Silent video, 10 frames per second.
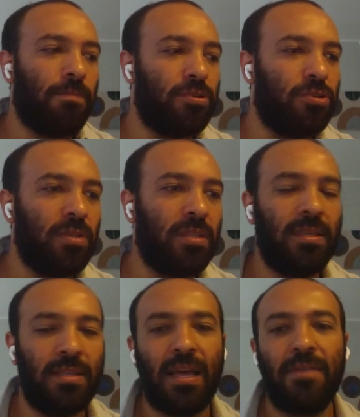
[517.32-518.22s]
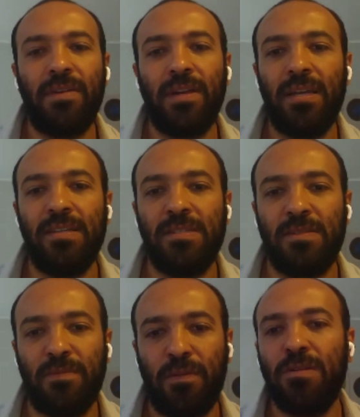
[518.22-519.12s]
The opportunity in Africa
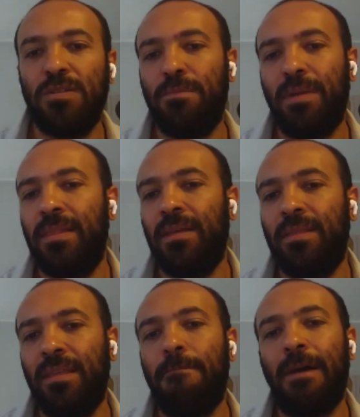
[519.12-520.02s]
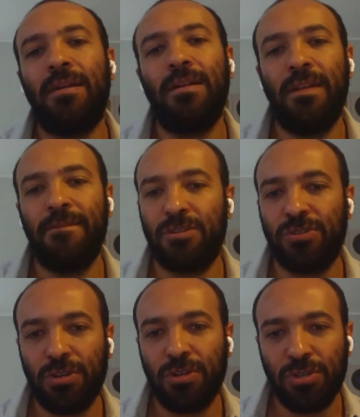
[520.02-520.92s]
is first building the parallel
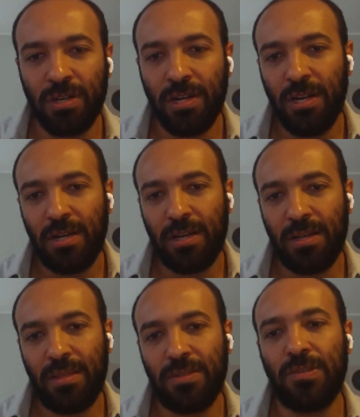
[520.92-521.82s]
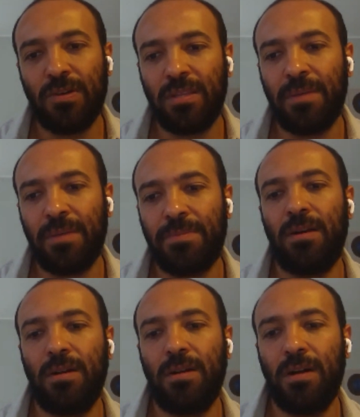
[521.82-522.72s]
infrastructure. The startups
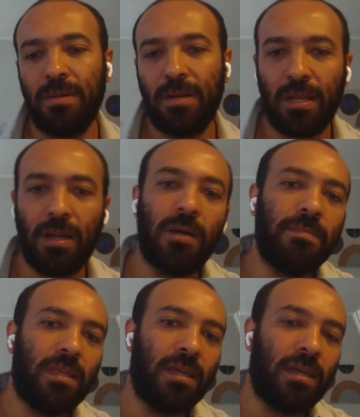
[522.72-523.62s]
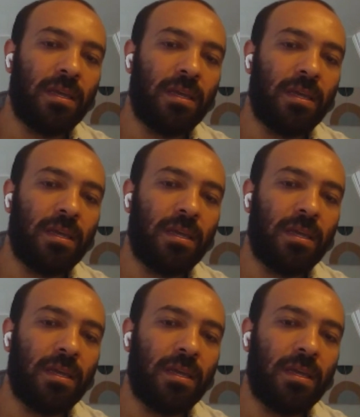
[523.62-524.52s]
that come there
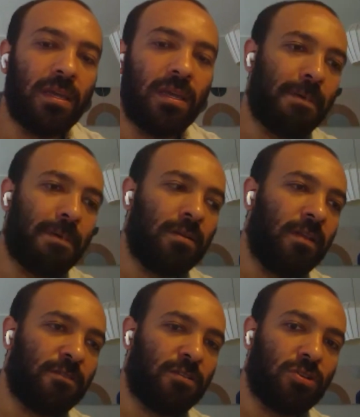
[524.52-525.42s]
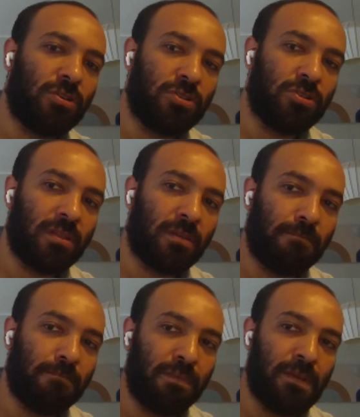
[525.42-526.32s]
and build a parallel
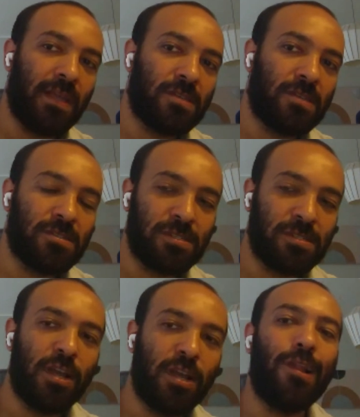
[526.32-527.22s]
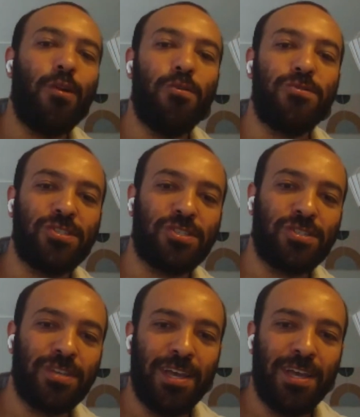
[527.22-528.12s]
infrastructure that brings us
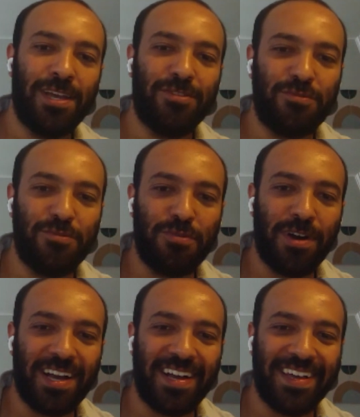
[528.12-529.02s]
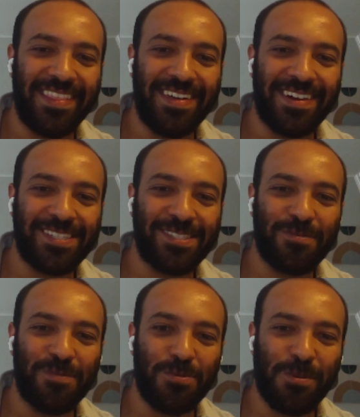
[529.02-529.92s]
close to the
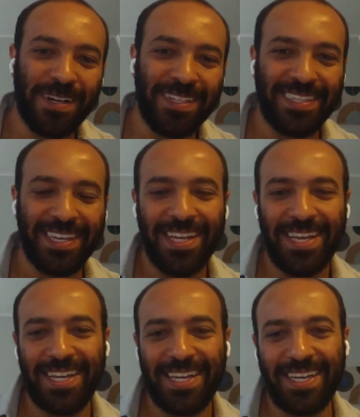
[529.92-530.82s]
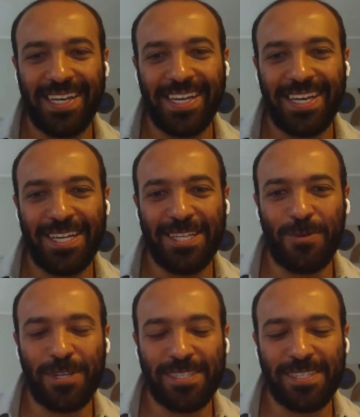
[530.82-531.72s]
rest of the world
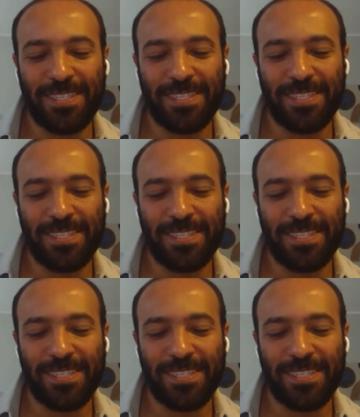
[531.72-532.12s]
is what's